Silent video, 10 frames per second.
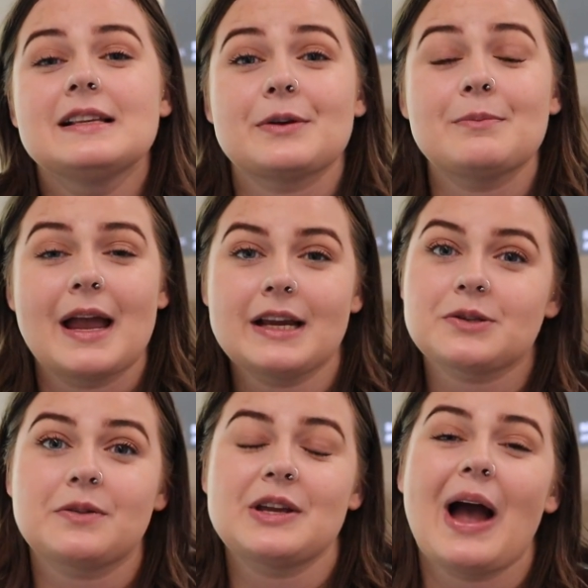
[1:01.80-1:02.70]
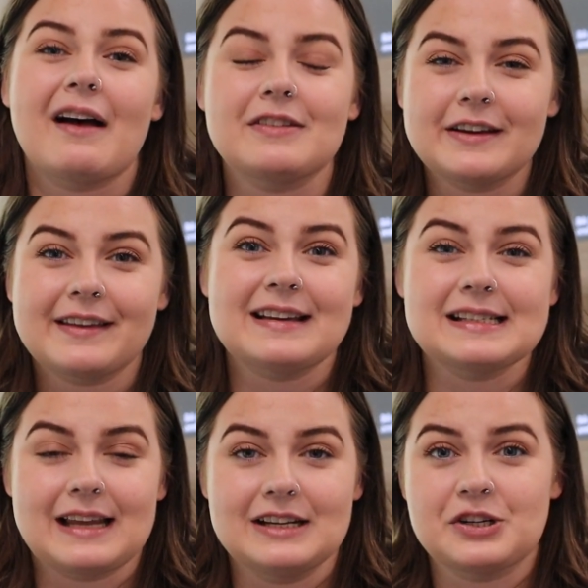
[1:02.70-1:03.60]
So make sure that you have a look at that
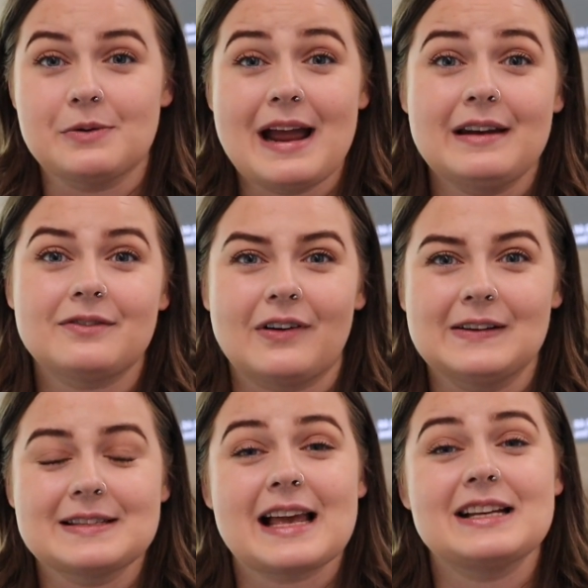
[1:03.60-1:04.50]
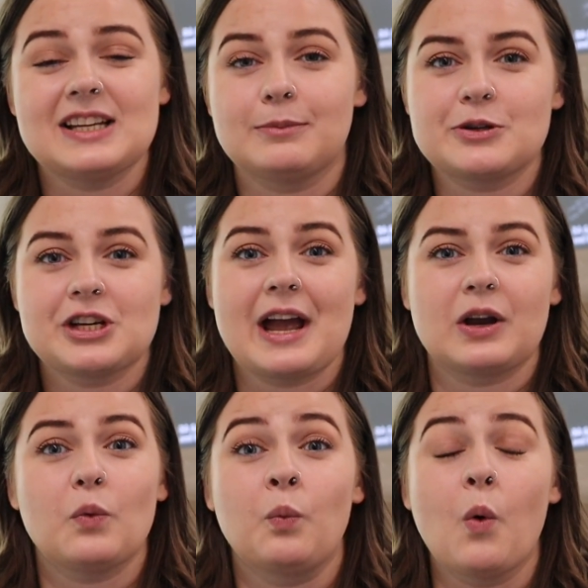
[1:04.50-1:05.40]
schedule in advance and double
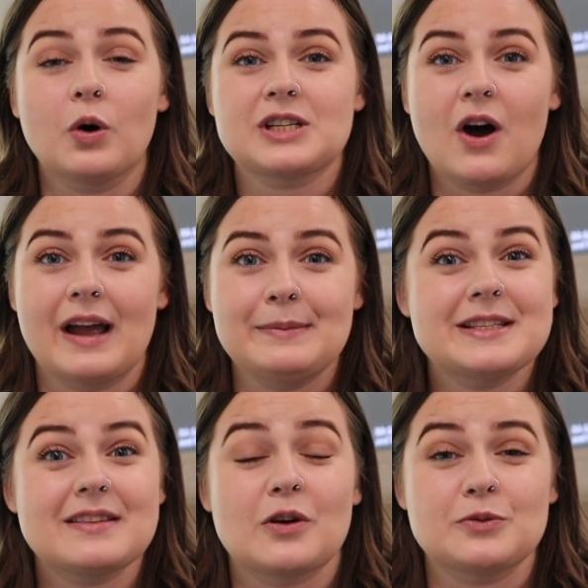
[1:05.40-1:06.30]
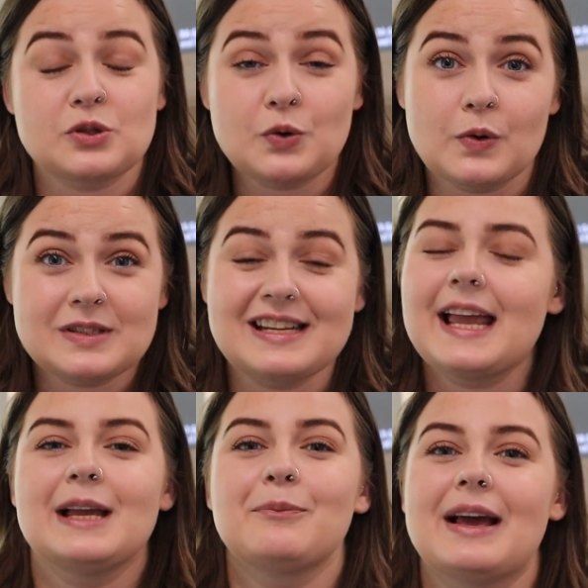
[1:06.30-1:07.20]
check what times those tours are
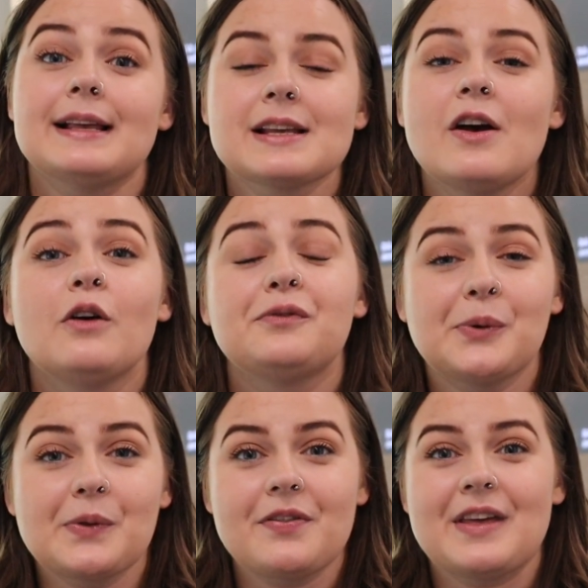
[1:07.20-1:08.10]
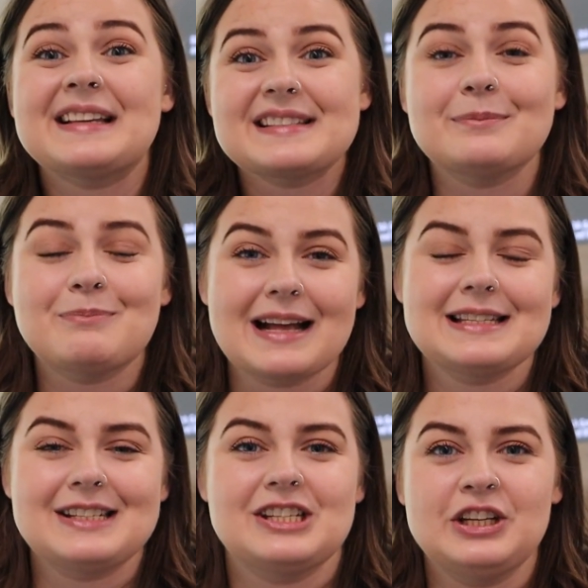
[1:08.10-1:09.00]
taking place for the things that
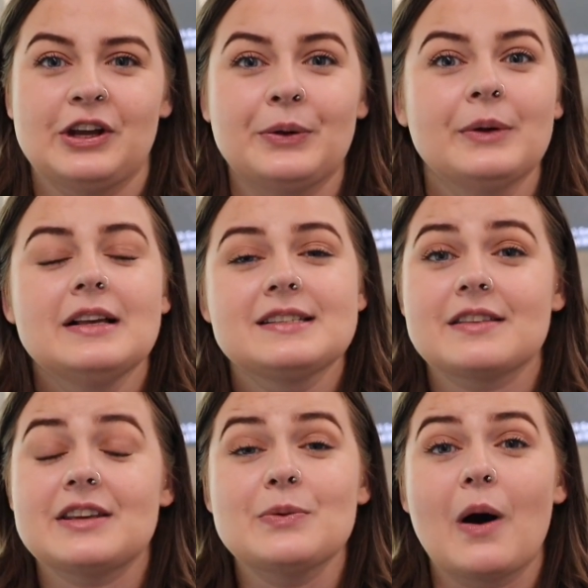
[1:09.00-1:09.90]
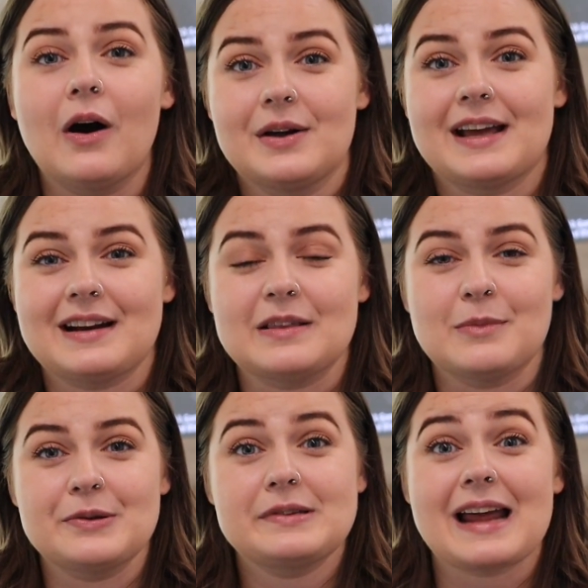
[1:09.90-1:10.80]
matter to you, so that you are getting the
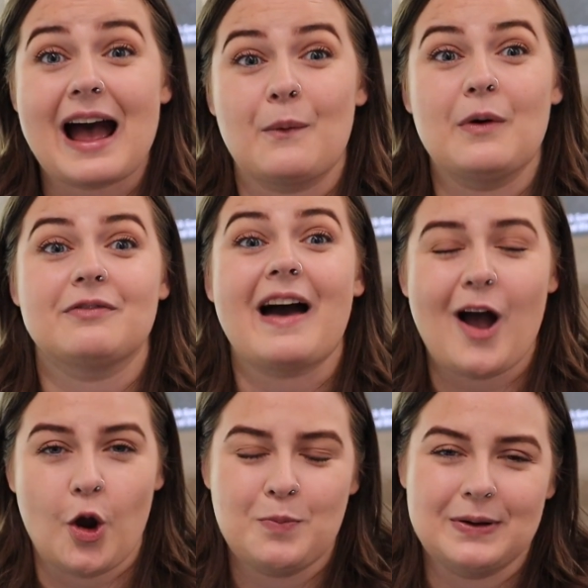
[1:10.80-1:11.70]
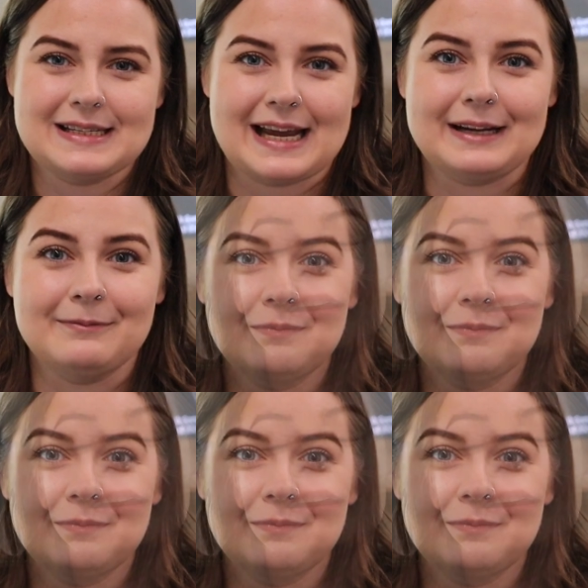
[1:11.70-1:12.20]
most out of that open day.